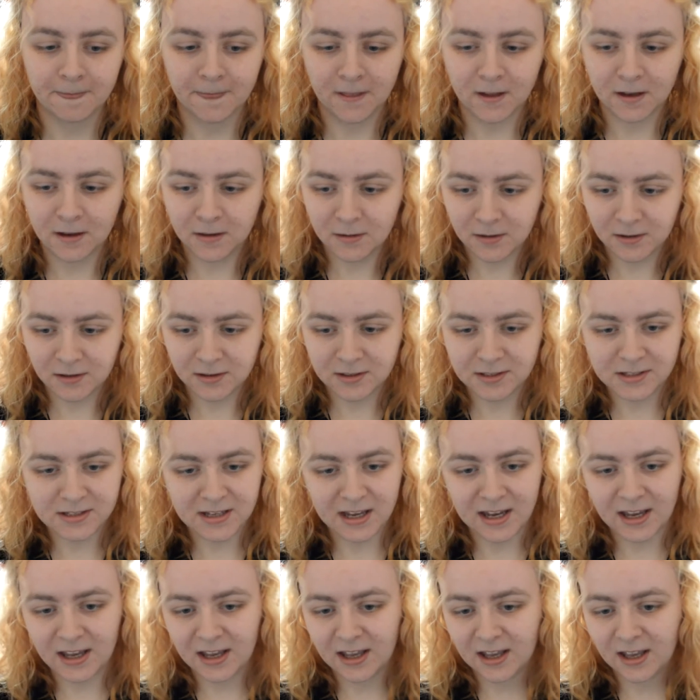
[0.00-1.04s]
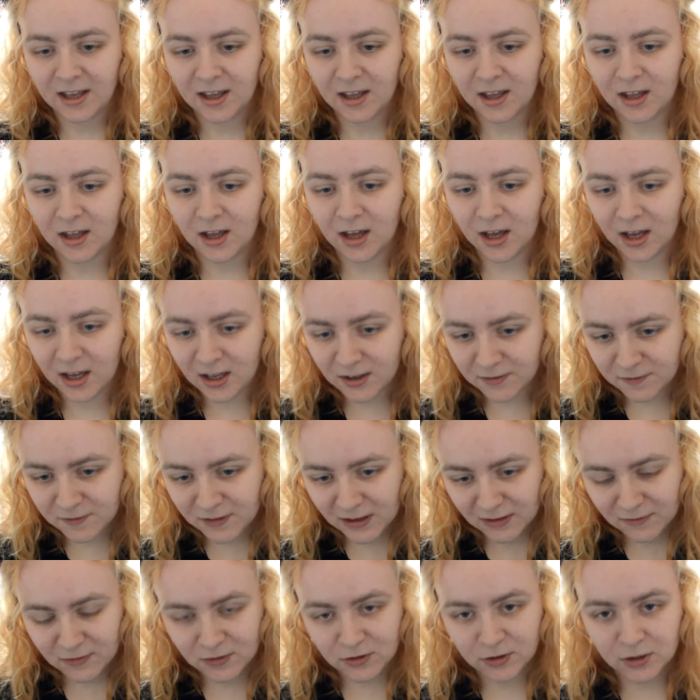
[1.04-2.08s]
I'm going to say it, I've
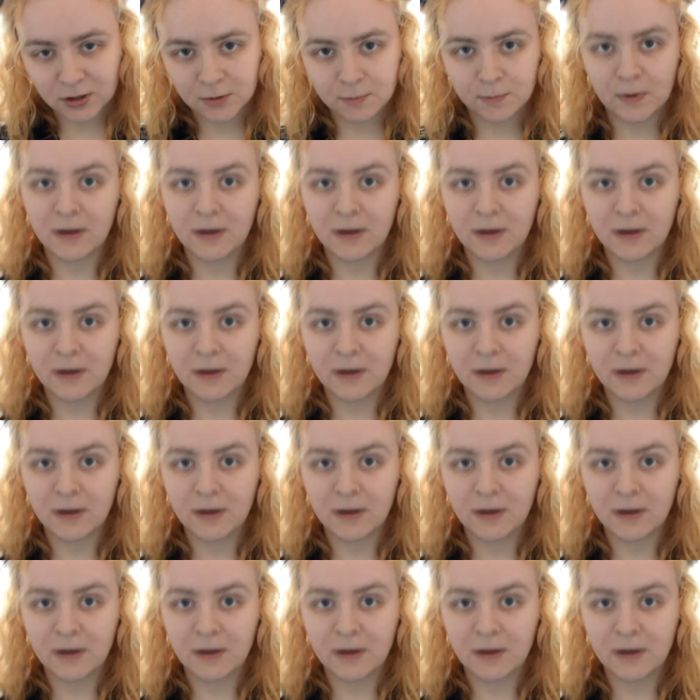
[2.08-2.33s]
given up.